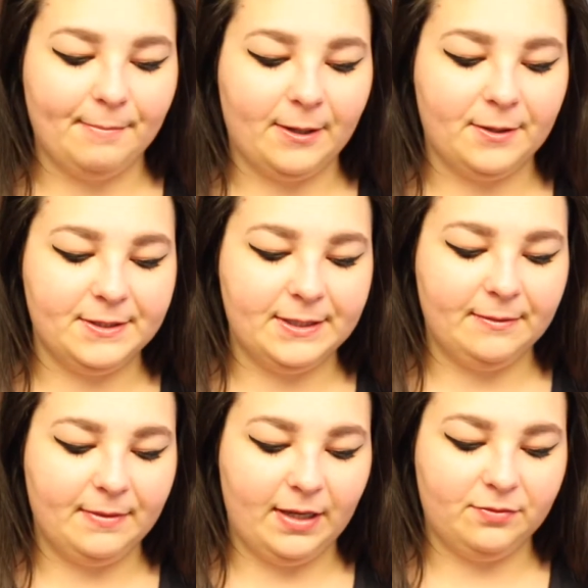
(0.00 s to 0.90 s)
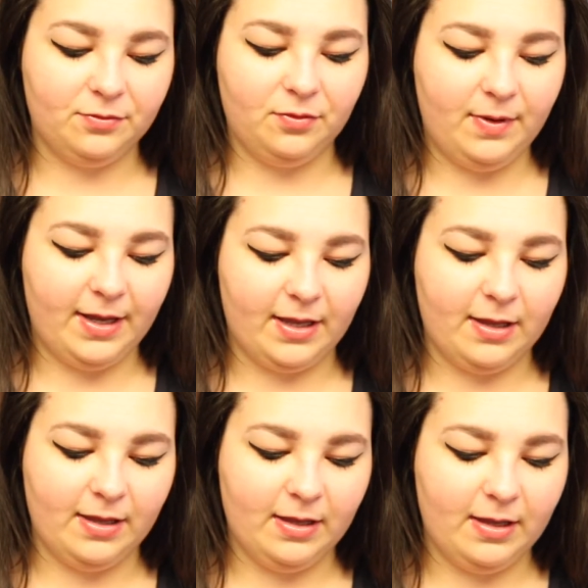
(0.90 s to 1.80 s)
Because I don't know
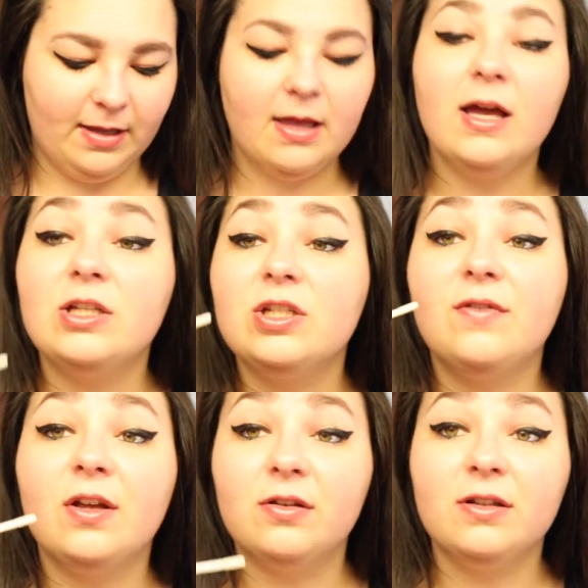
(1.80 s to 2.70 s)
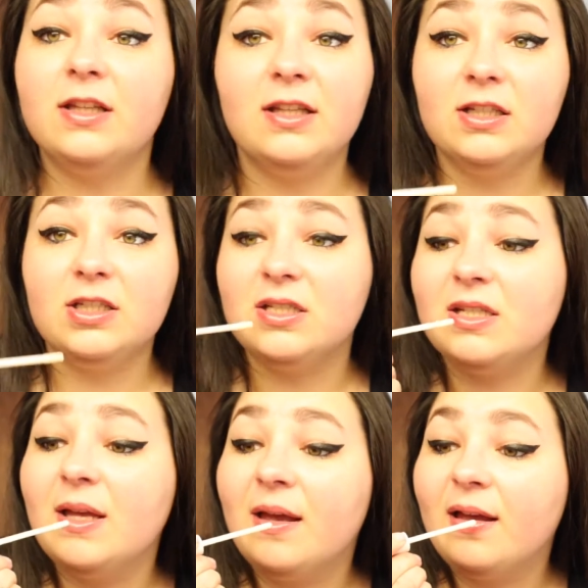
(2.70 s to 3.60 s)
why. I just felt the need to.